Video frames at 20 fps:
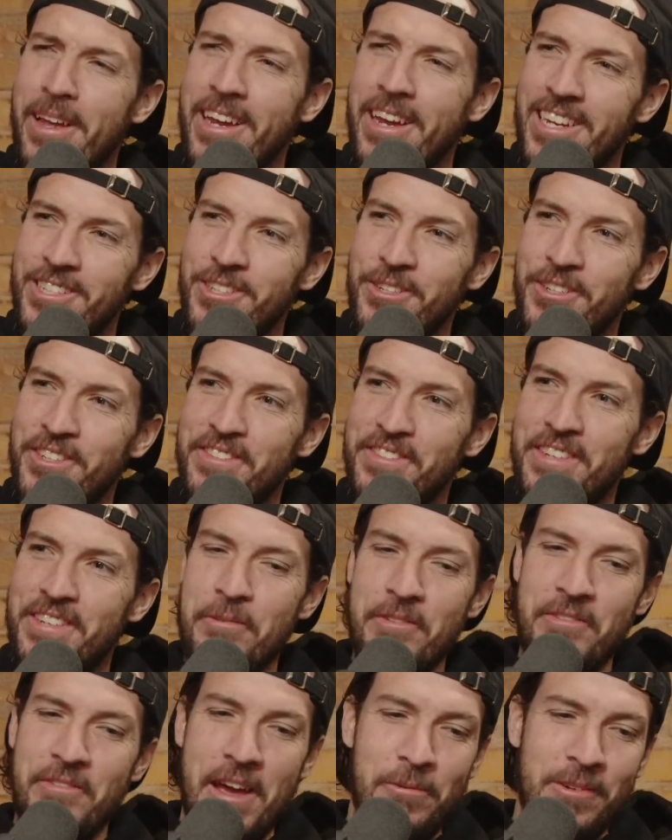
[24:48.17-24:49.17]
I guess you could say,
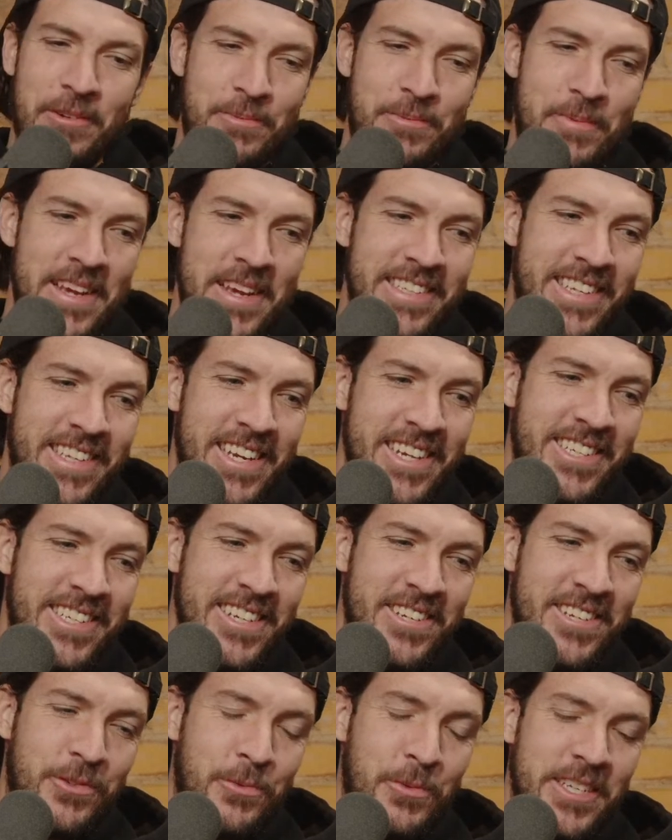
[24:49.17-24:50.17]
we've had with Space
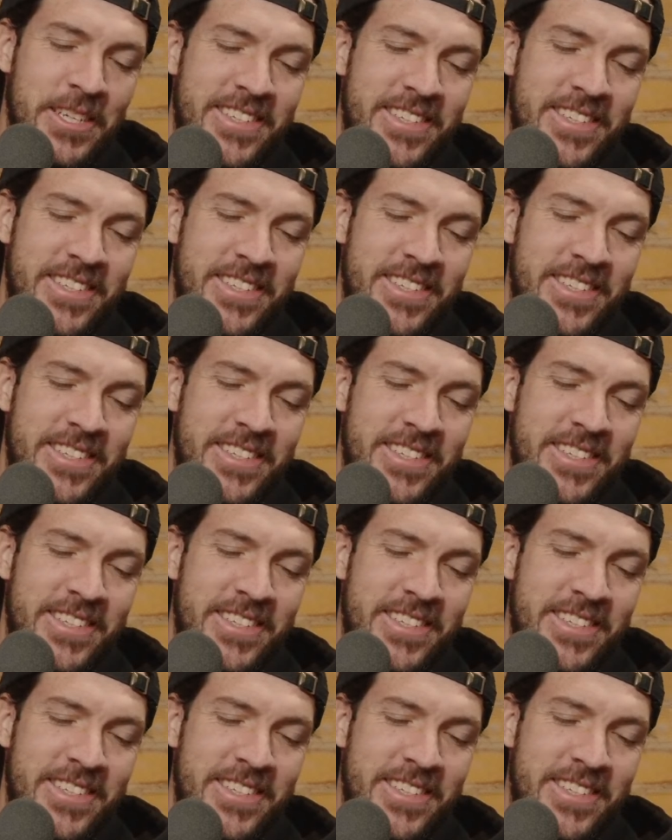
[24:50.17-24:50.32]
Station is we